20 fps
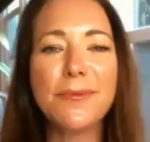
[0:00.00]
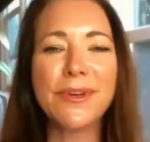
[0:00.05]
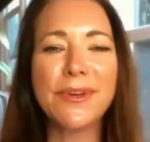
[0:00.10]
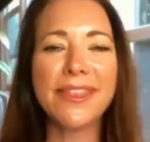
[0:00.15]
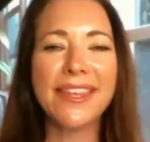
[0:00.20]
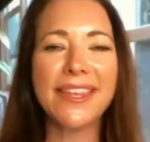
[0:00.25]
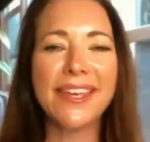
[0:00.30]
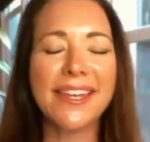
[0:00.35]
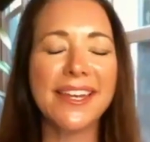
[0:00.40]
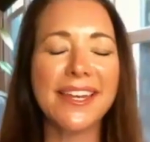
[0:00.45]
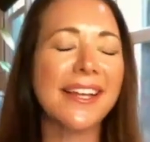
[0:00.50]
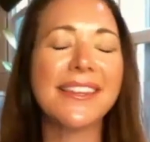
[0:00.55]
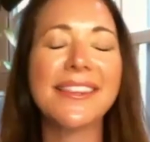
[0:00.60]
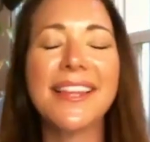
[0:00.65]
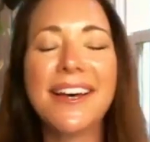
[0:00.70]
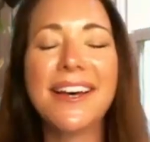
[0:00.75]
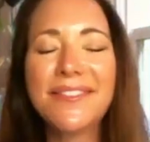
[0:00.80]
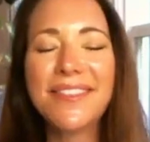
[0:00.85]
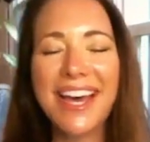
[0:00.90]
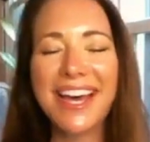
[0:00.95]
Within. I
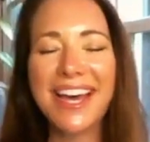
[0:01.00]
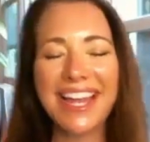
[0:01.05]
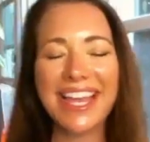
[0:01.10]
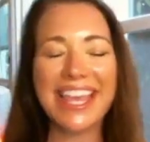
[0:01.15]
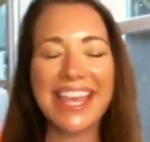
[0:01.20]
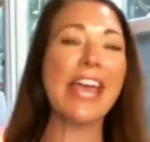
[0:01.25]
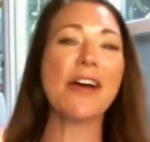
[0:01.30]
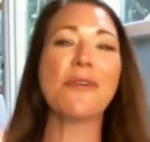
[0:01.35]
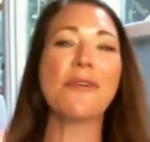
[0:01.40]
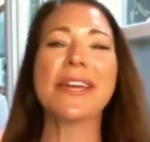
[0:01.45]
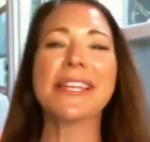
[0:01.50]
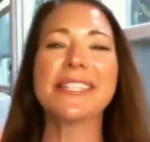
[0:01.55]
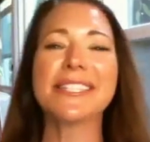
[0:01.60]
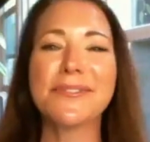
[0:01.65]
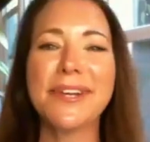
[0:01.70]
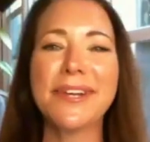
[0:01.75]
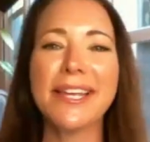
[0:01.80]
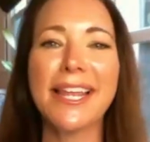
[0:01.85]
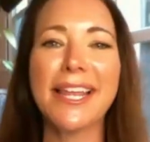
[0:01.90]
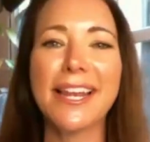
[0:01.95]
love that. I can't wait
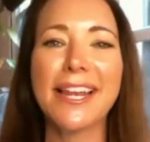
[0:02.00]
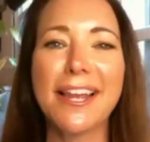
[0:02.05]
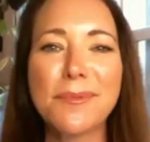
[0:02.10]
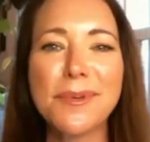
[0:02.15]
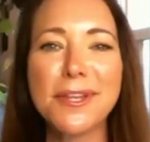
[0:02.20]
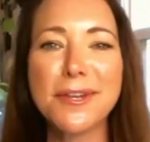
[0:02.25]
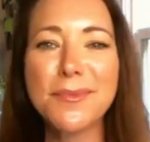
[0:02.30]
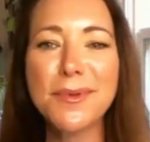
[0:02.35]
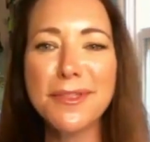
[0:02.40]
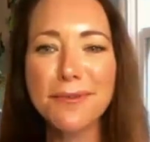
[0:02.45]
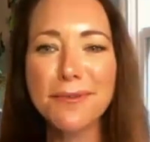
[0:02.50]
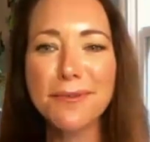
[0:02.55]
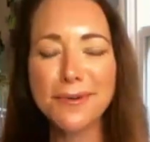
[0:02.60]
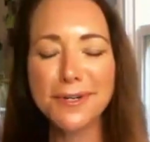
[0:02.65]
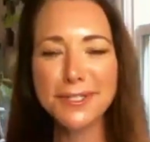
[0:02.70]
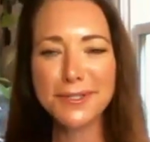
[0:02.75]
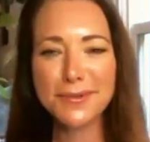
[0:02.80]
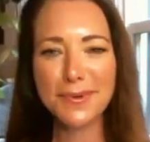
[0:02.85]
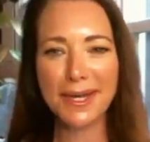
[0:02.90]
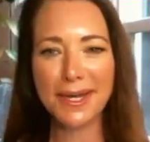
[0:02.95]
to read it. I'm going to be the
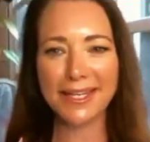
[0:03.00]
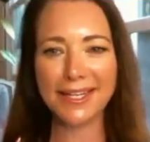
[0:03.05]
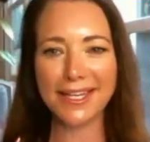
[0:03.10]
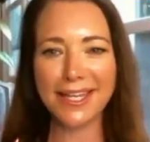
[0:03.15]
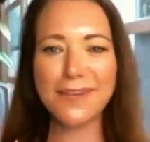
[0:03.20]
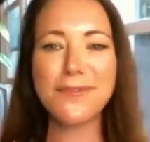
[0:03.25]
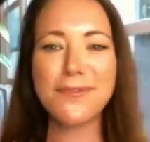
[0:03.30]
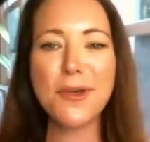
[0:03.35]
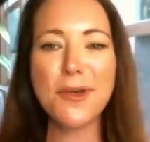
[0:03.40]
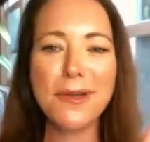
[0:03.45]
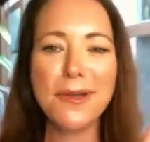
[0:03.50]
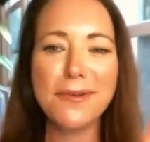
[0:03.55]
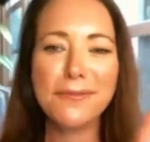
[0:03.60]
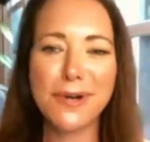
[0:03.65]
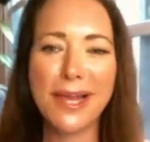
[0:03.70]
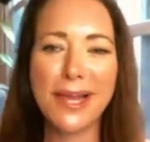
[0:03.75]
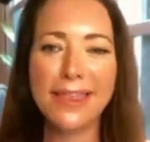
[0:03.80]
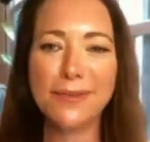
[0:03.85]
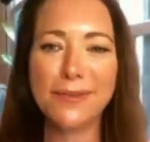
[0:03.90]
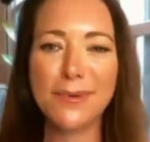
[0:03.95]
first one, even though I've read
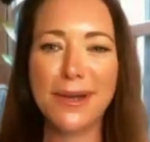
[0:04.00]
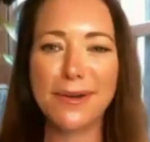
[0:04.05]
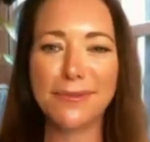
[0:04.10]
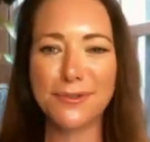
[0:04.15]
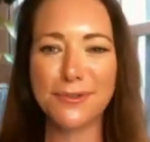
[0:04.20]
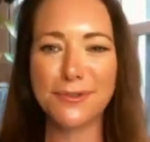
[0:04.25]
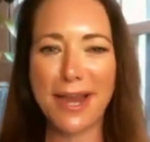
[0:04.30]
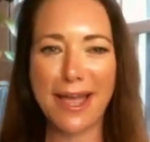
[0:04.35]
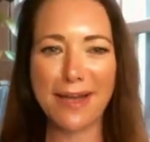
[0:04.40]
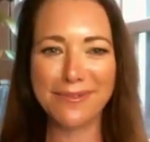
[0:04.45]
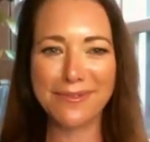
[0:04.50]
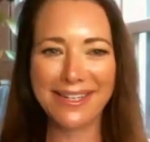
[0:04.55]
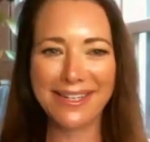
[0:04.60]
the rough draft.